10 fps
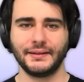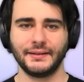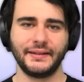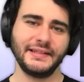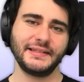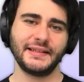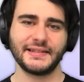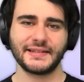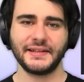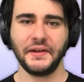This
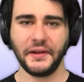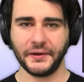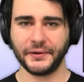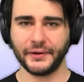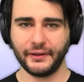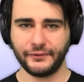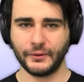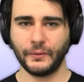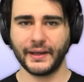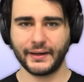says near if you
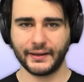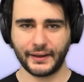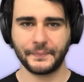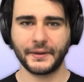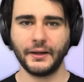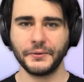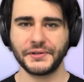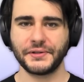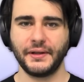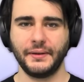look at it up
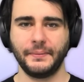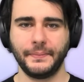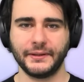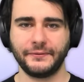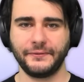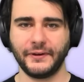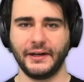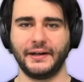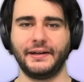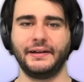close, but
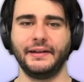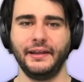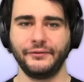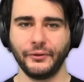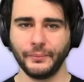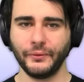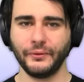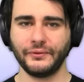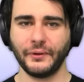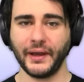far if you
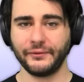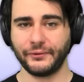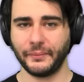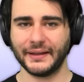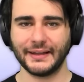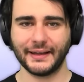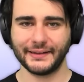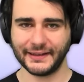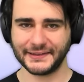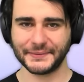move away from it like
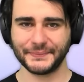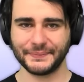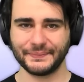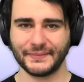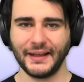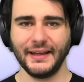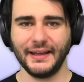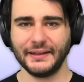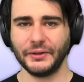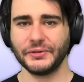this.
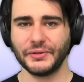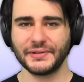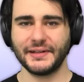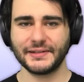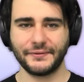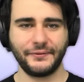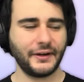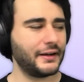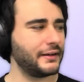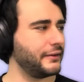It also says
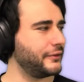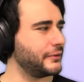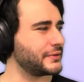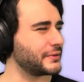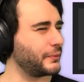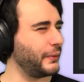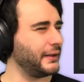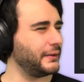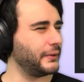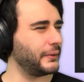far if you
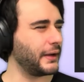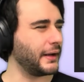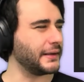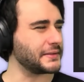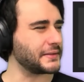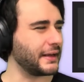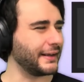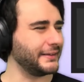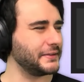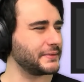squint your eyes
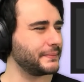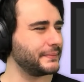like this.